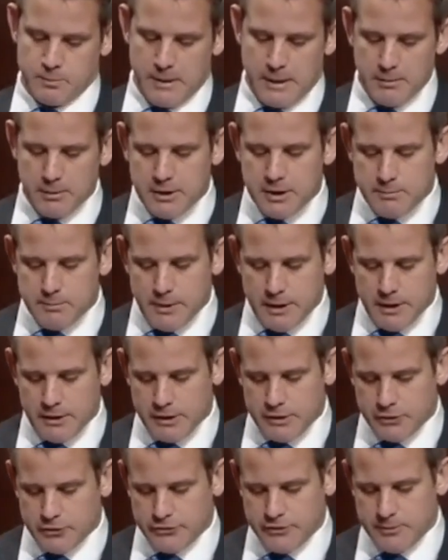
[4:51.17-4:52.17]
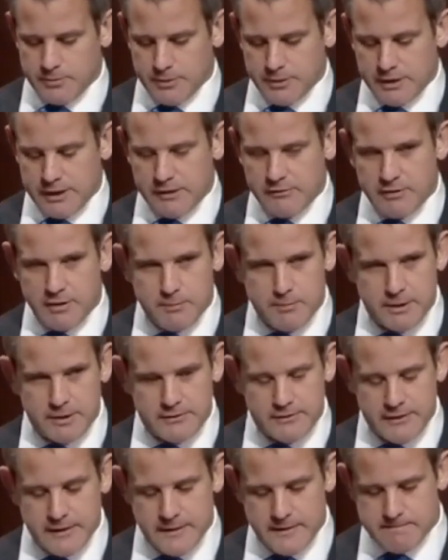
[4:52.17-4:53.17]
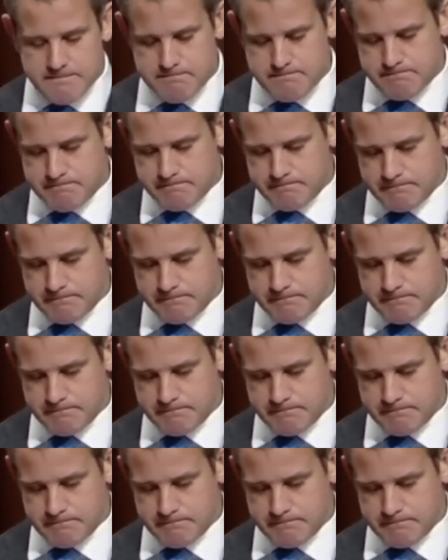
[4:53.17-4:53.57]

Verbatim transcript: The Republican Party used to believe in a big tent,